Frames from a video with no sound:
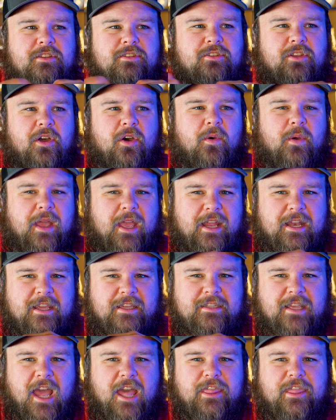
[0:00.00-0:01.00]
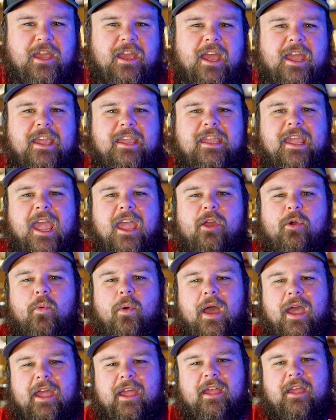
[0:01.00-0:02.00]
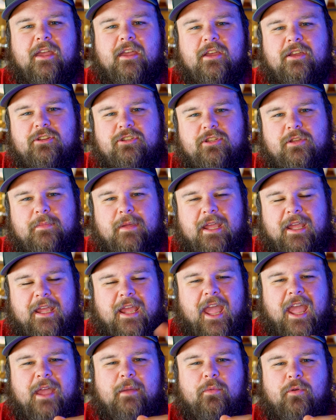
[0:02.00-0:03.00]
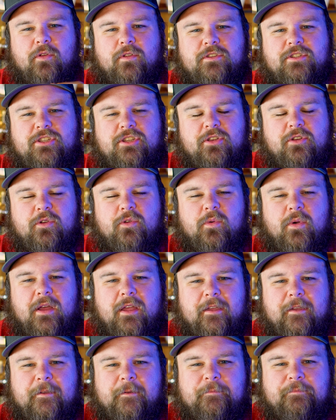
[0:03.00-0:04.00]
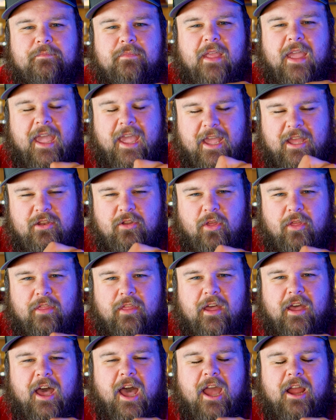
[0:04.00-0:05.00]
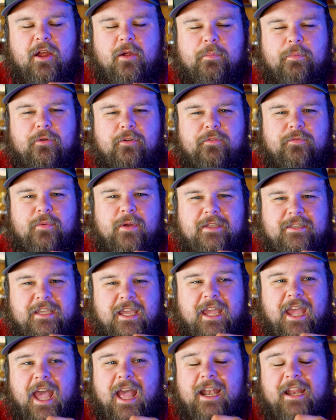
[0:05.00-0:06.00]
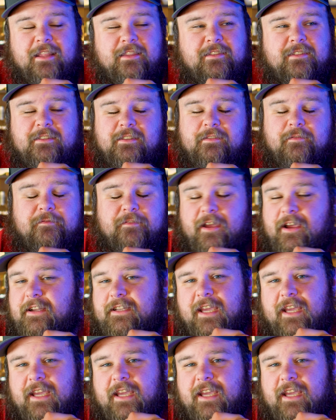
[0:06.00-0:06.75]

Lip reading: So it is, I think, a gateway to being able to handle the higher proof whiskey, and it's very